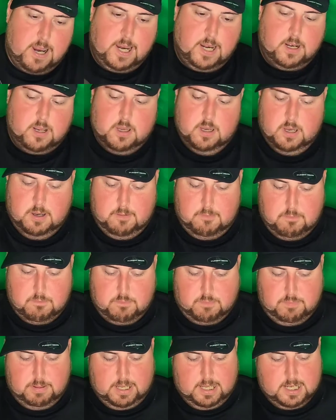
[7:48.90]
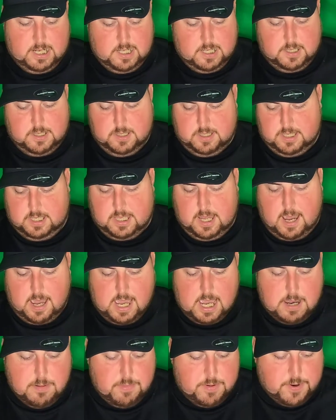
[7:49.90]
braid, because the
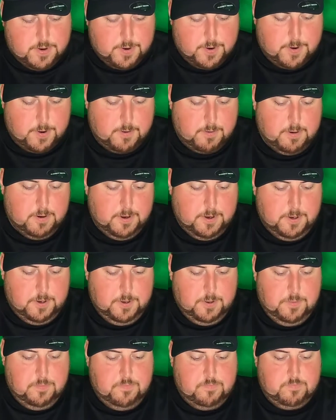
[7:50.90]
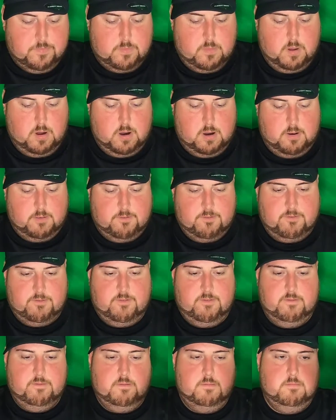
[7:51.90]
diameter of
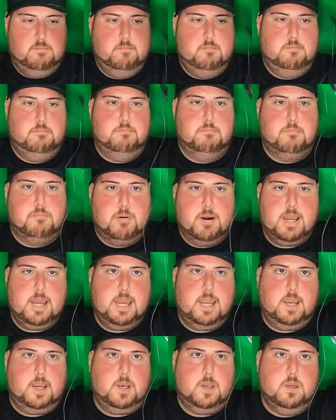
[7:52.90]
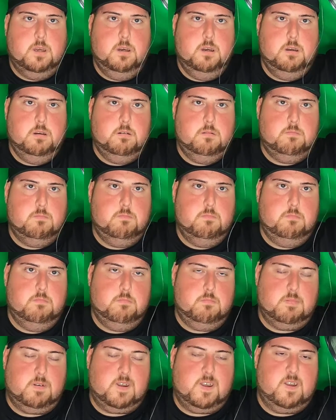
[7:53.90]
braid
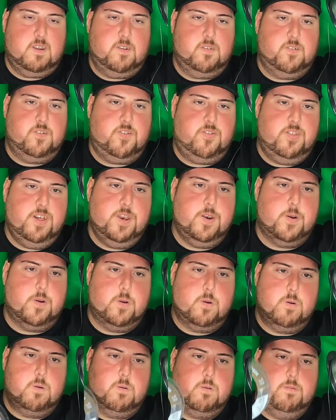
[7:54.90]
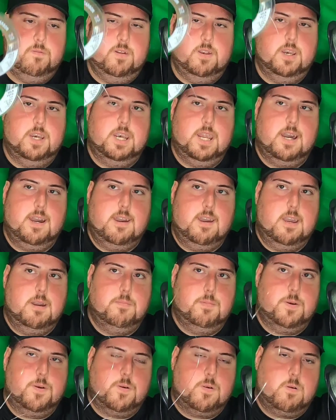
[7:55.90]
is thinner than the
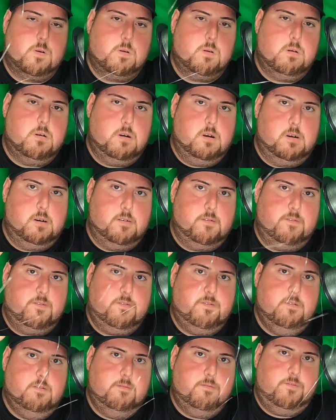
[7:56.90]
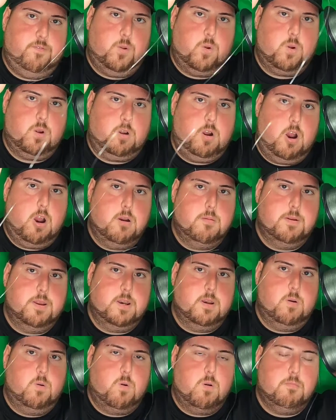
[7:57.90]
diameter of
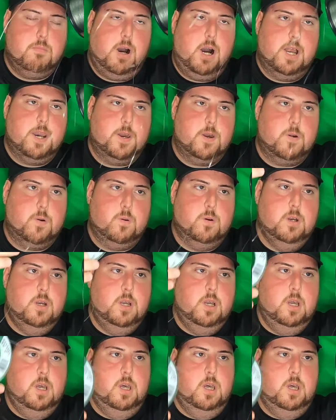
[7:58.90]
fluorocarbon or mono.